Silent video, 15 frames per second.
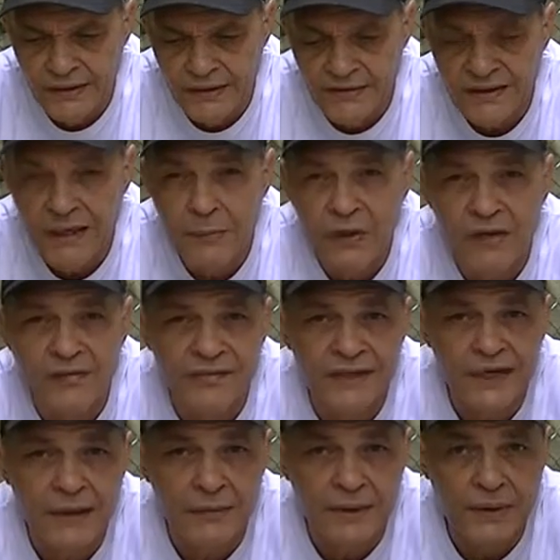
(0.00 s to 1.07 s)
Some of
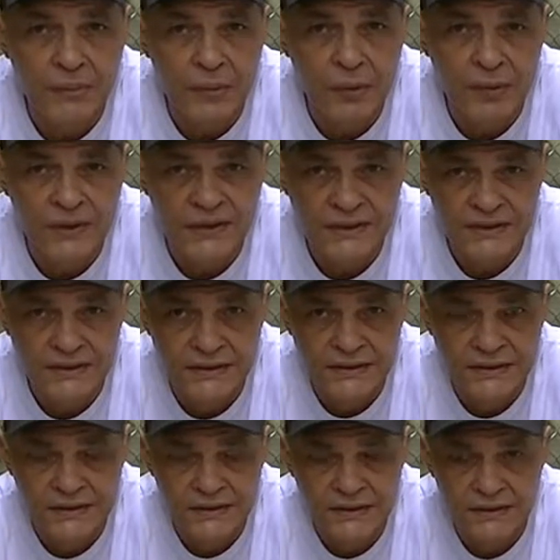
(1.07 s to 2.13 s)
them imported,
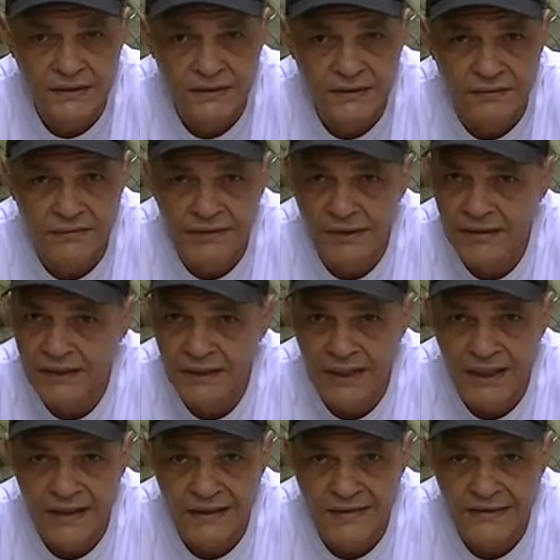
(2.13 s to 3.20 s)
very
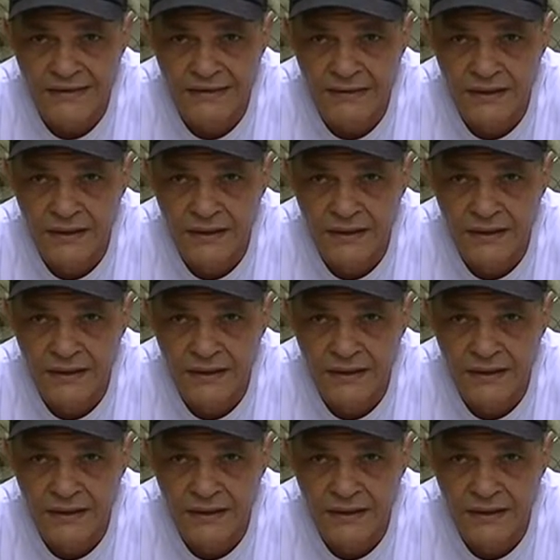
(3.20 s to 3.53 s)
nice